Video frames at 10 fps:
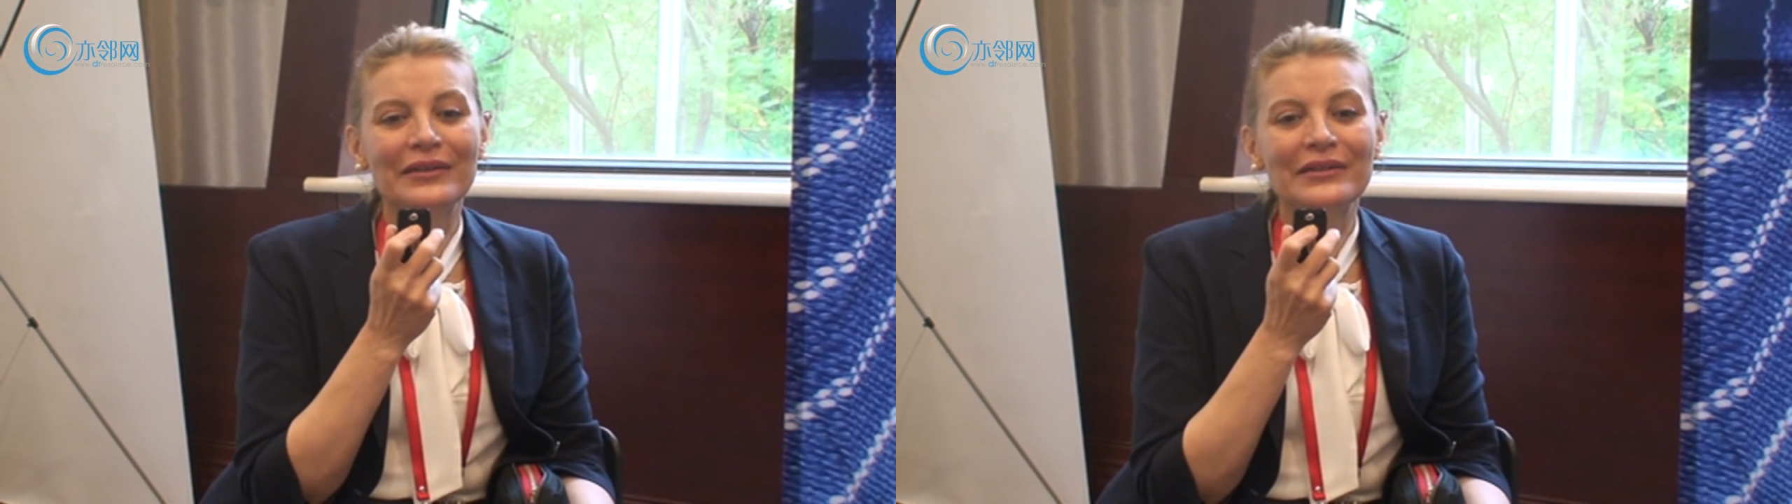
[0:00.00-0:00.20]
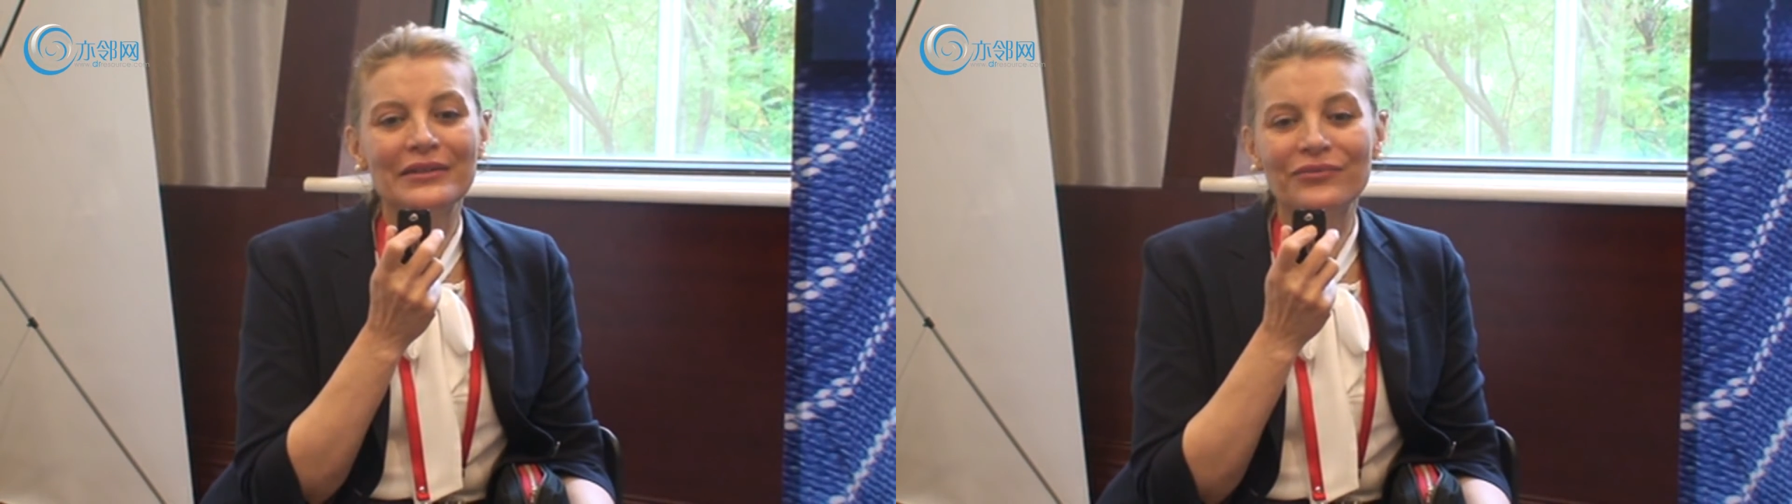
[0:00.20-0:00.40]

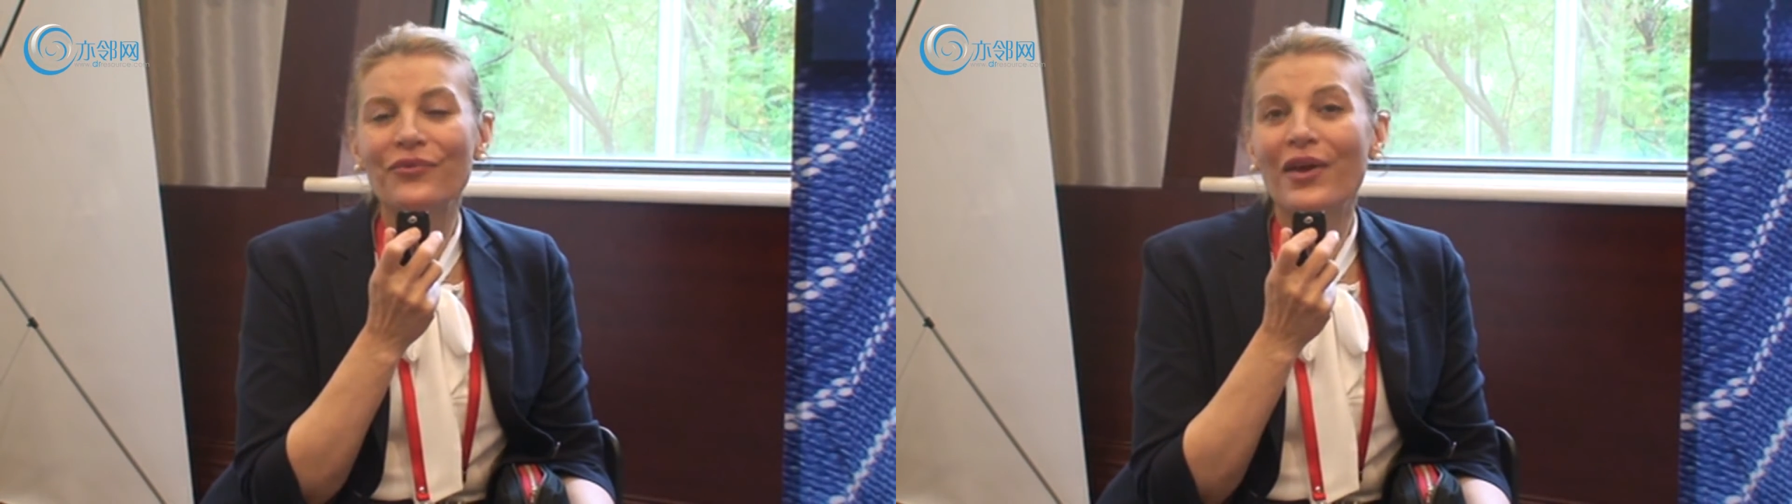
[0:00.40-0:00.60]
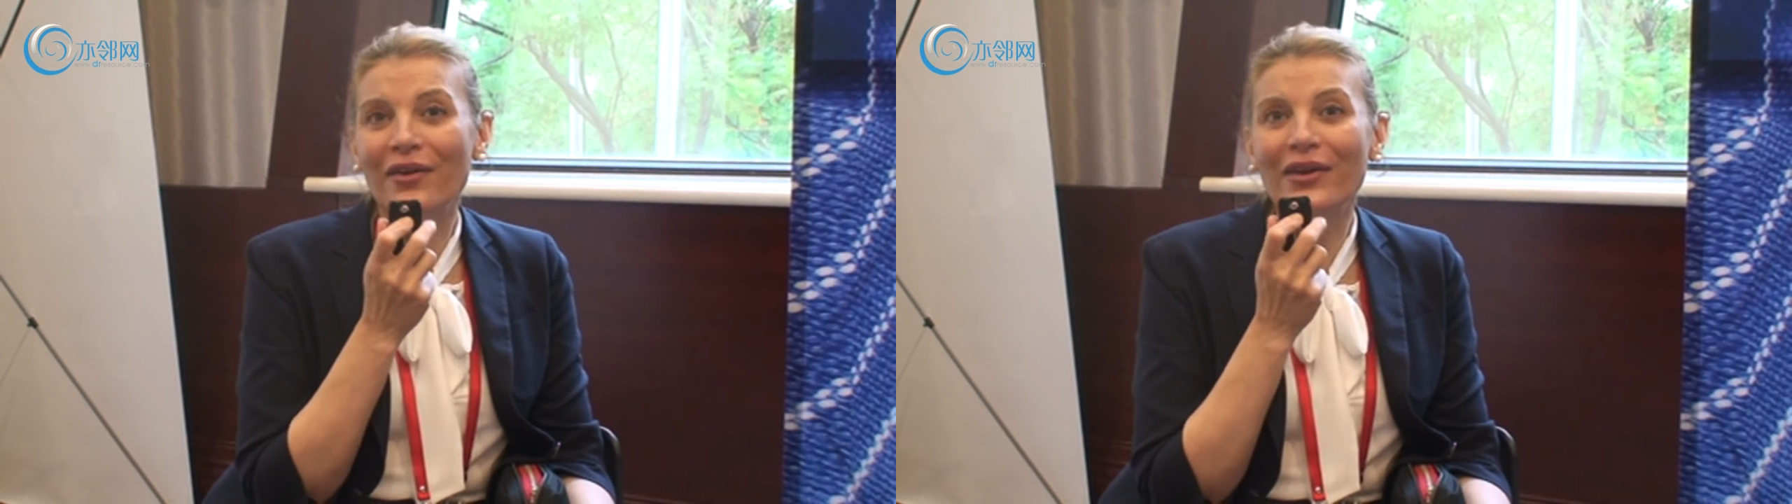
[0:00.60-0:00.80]
it's
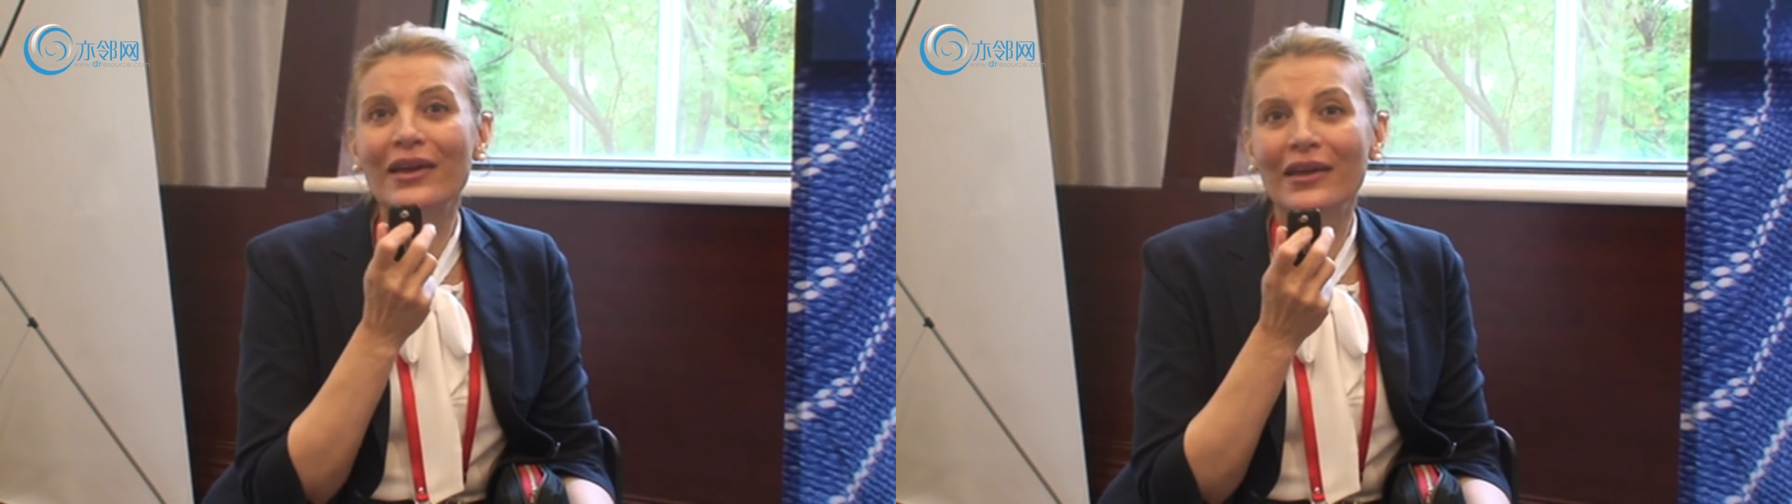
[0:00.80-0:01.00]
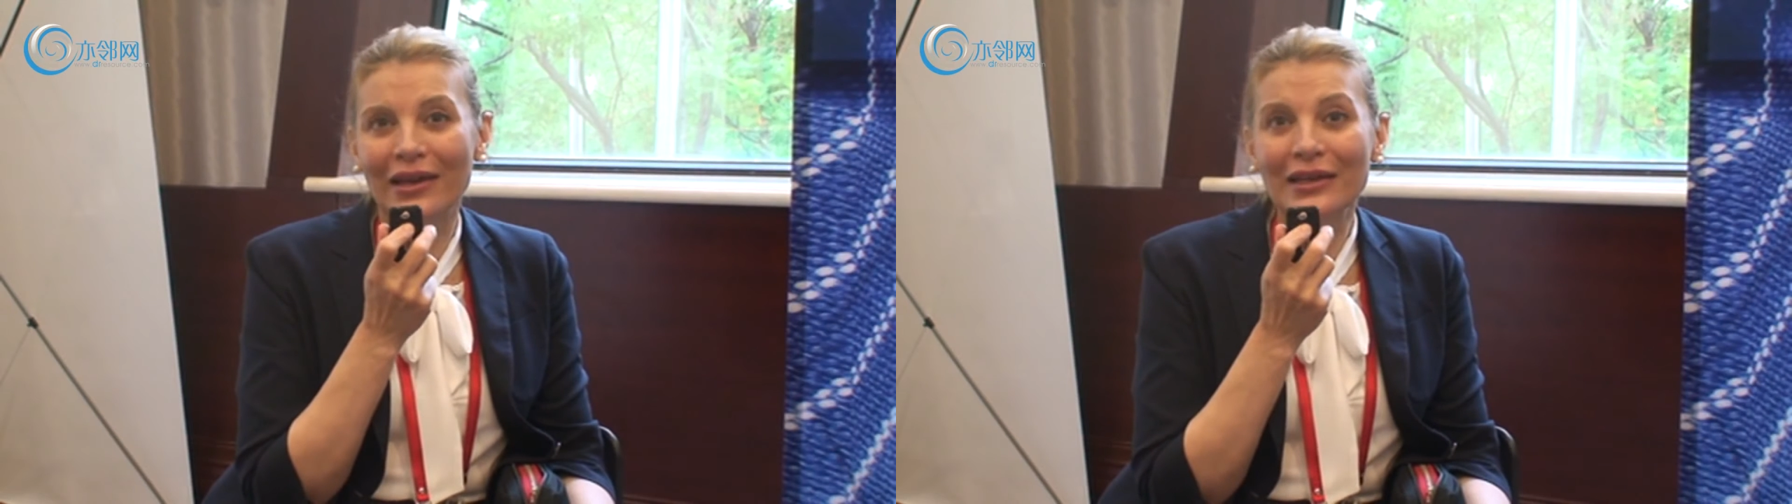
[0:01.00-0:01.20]

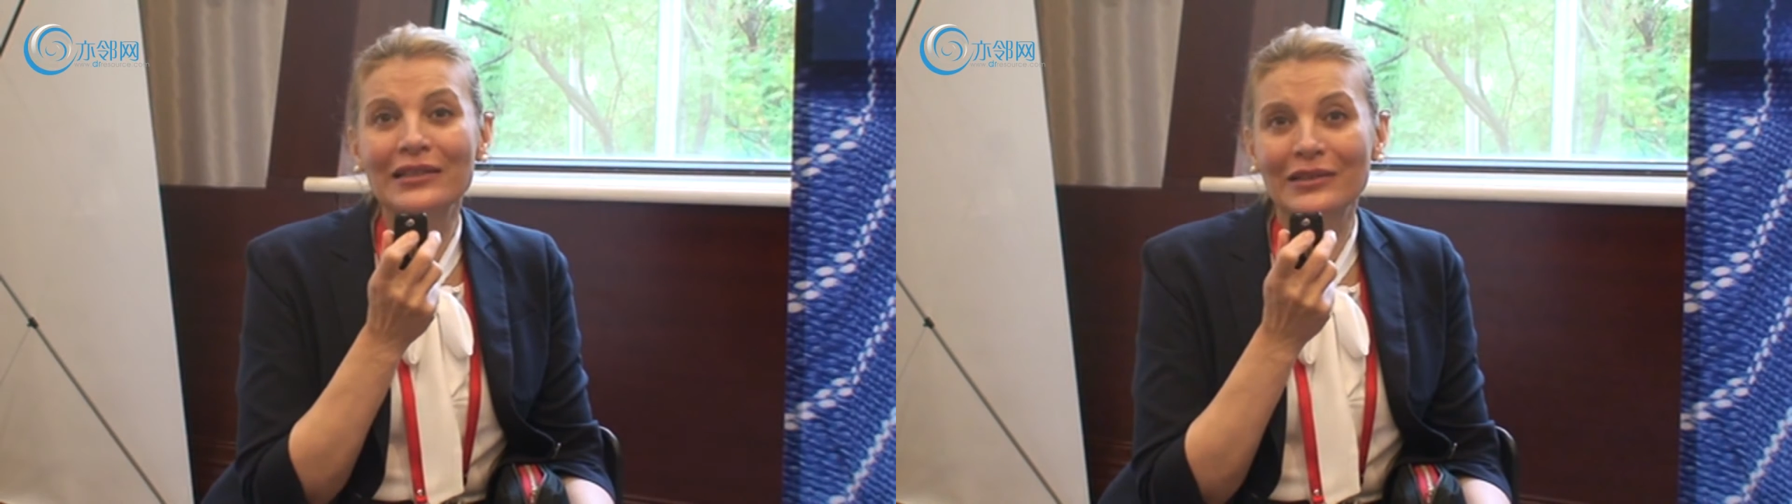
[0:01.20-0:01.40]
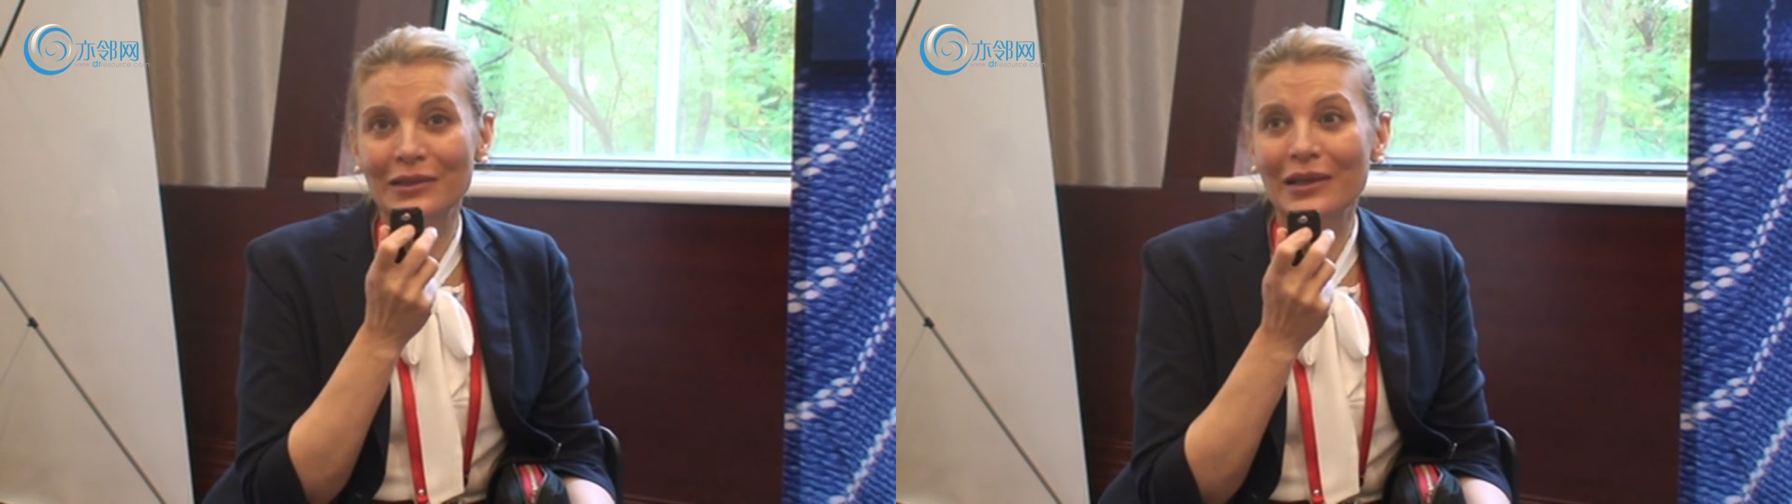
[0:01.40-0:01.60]
very
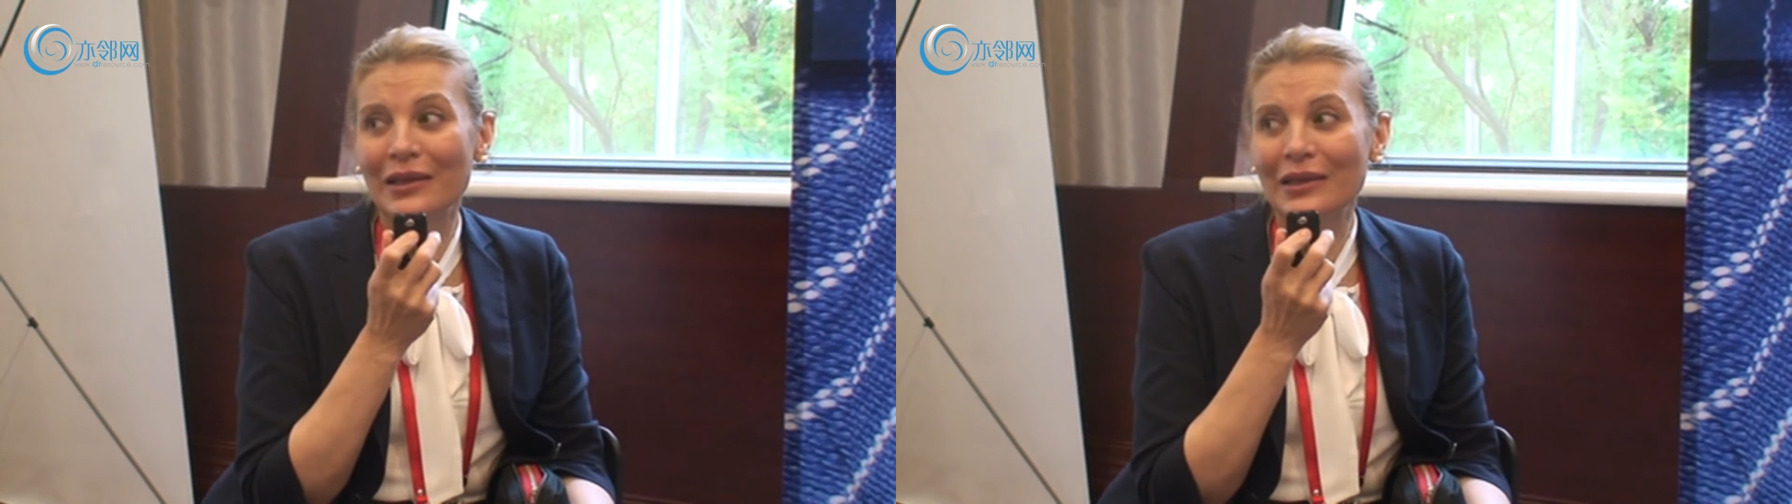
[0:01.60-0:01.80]
ex-